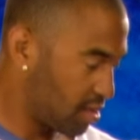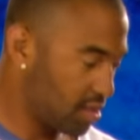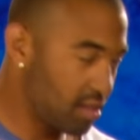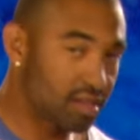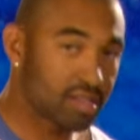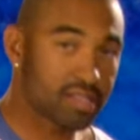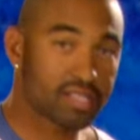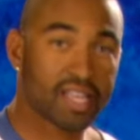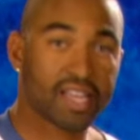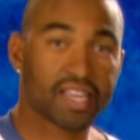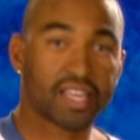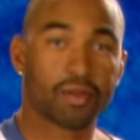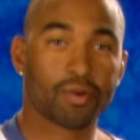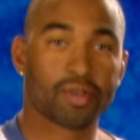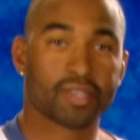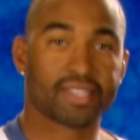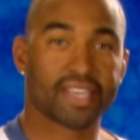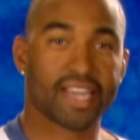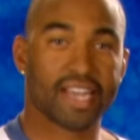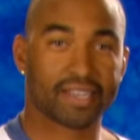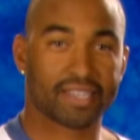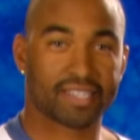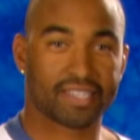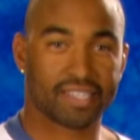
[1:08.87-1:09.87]
Looks like you
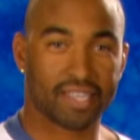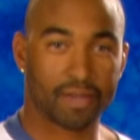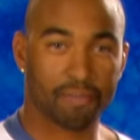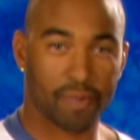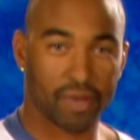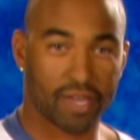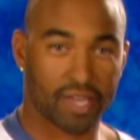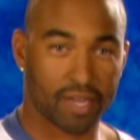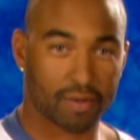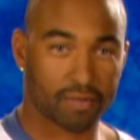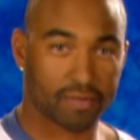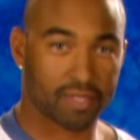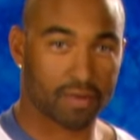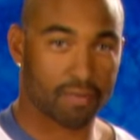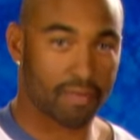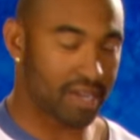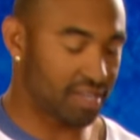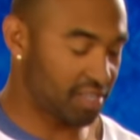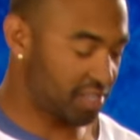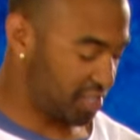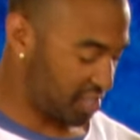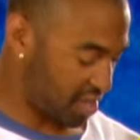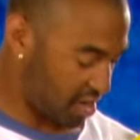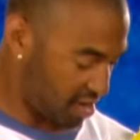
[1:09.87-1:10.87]
attached sippy cups to my
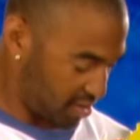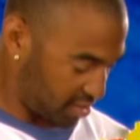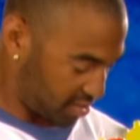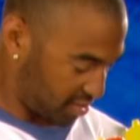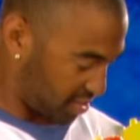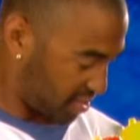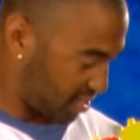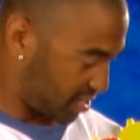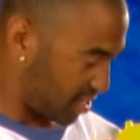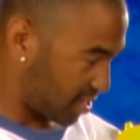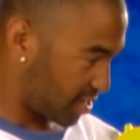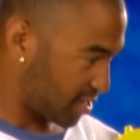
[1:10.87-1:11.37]
jersey.